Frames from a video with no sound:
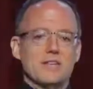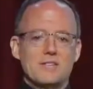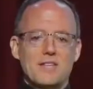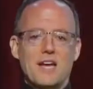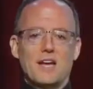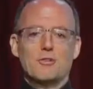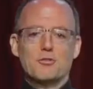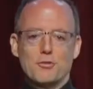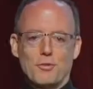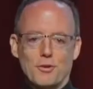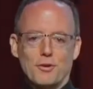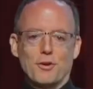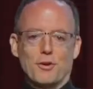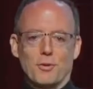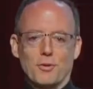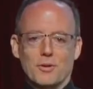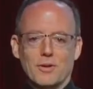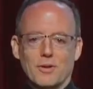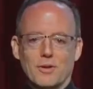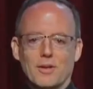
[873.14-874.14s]
Is that
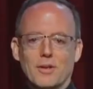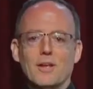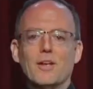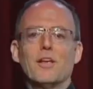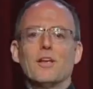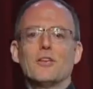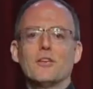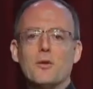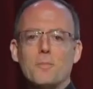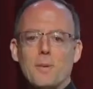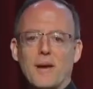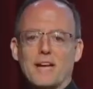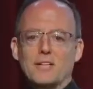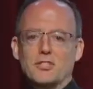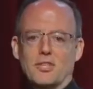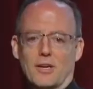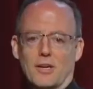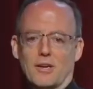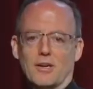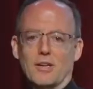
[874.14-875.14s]
true? You
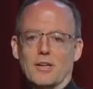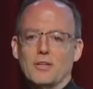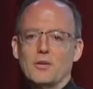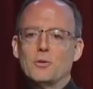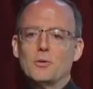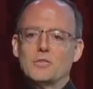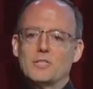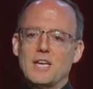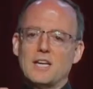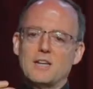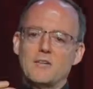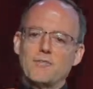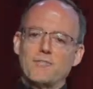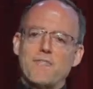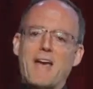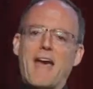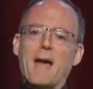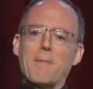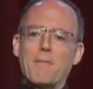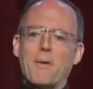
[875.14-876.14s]
betcha. You can take a
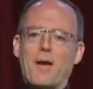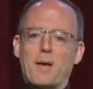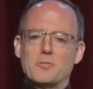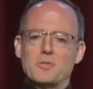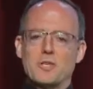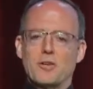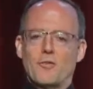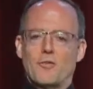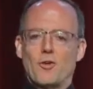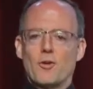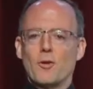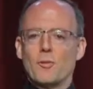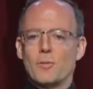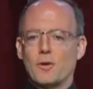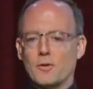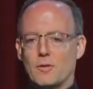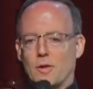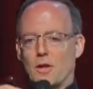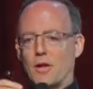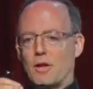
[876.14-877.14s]
fat biopsy
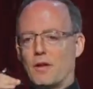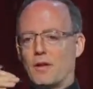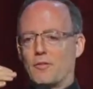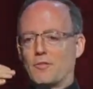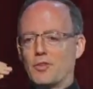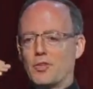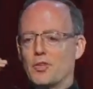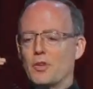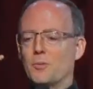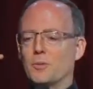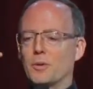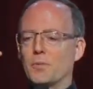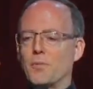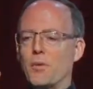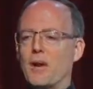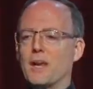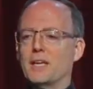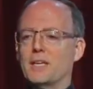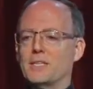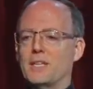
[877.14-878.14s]
of a human,
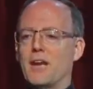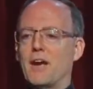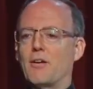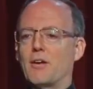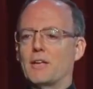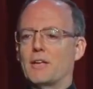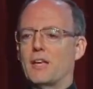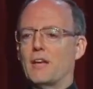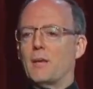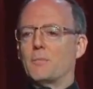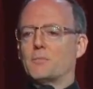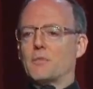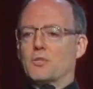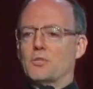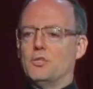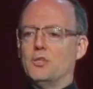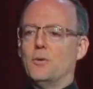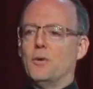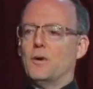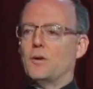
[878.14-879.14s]
break it down, and get up to
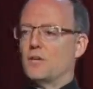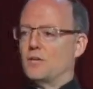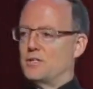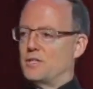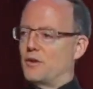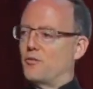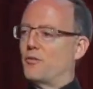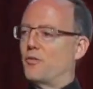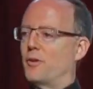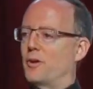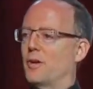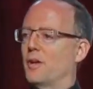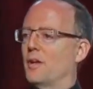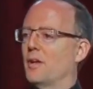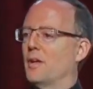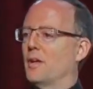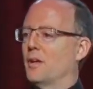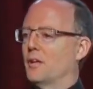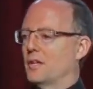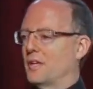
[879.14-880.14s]
200 different
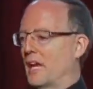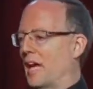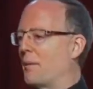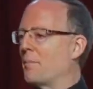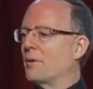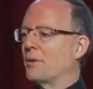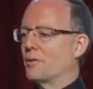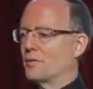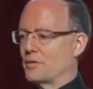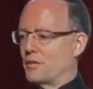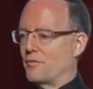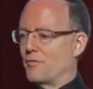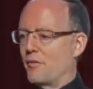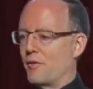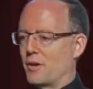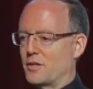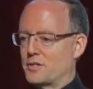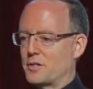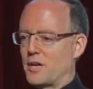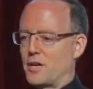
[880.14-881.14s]
chemicals in
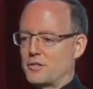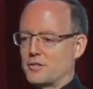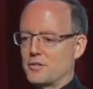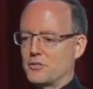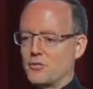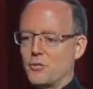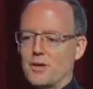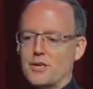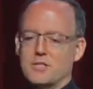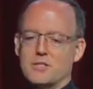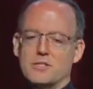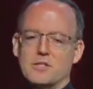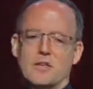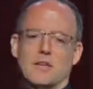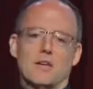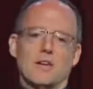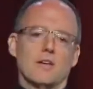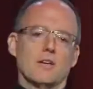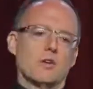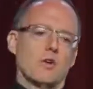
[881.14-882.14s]
various concentrations.
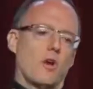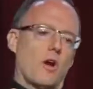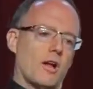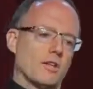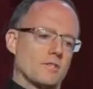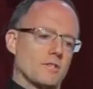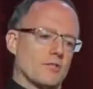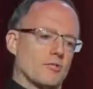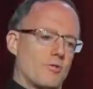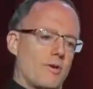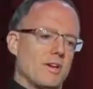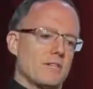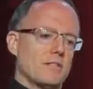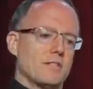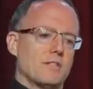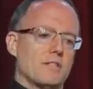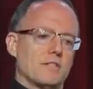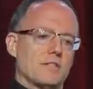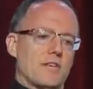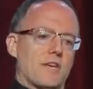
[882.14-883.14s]
And in
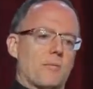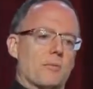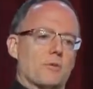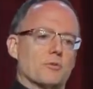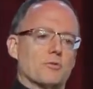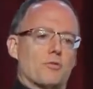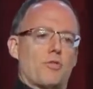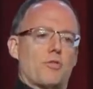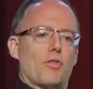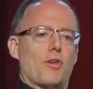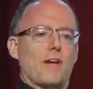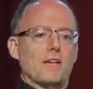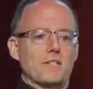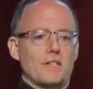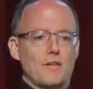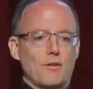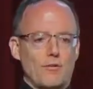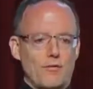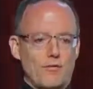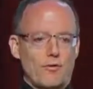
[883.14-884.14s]
concentration, these chemicals are thought
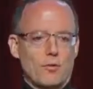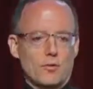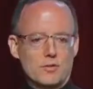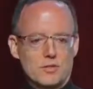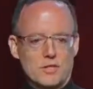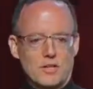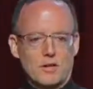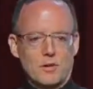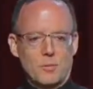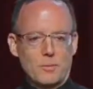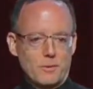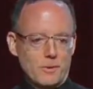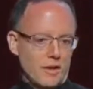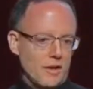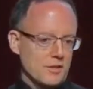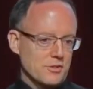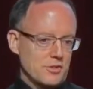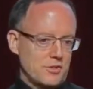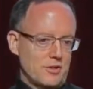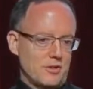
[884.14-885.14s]
to interfere with cellular
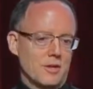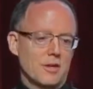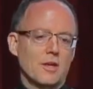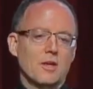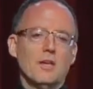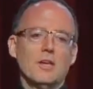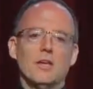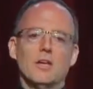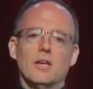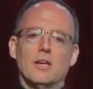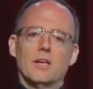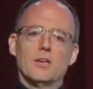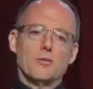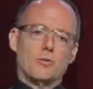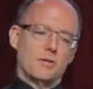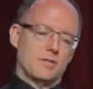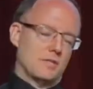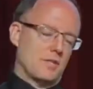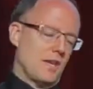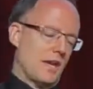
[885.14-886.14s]
production,
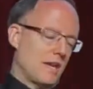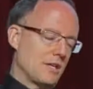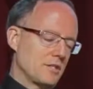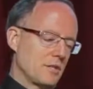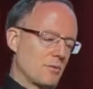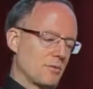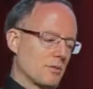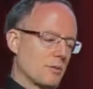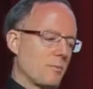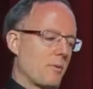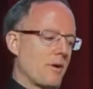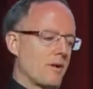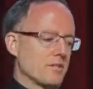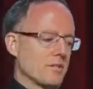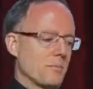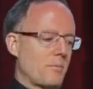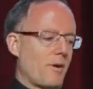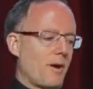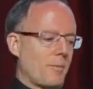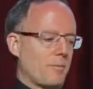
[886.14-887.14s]
increase the aging
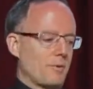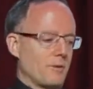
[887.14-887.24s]
response, and